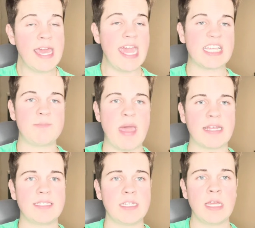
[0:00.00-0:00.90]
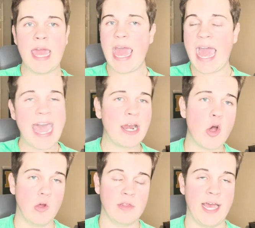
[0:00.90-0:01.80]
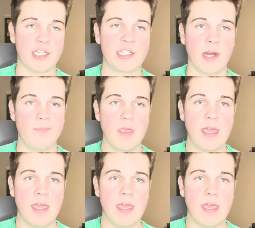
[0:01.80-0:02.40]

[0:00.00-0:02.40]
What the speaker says: expected, at all last year.